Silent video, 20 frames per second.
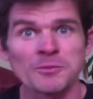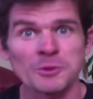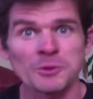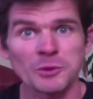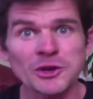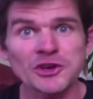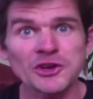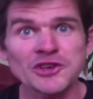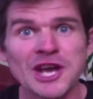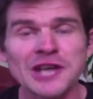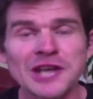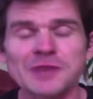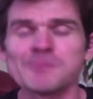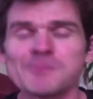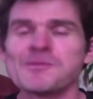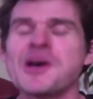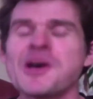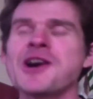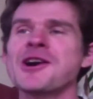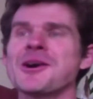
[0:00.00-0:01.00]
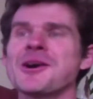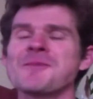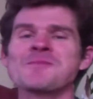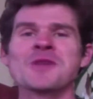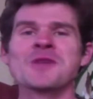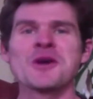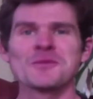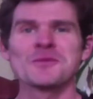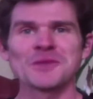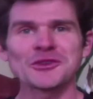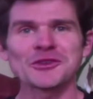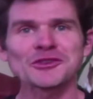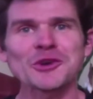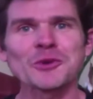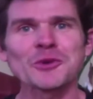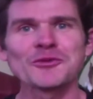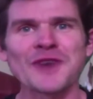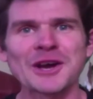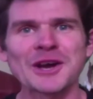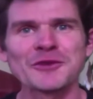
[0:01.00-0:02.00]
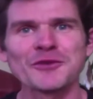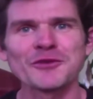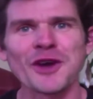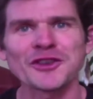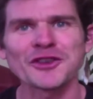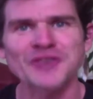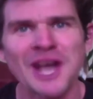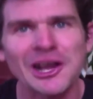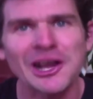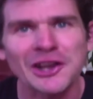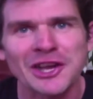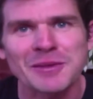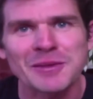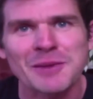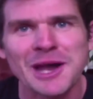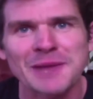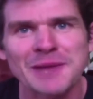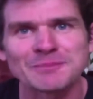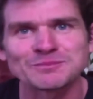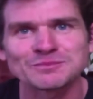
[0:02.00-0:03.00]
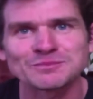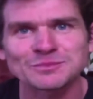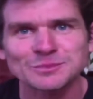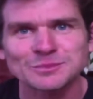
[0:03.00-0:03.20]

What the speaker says: What are you taking? This is called fucking vitality, man.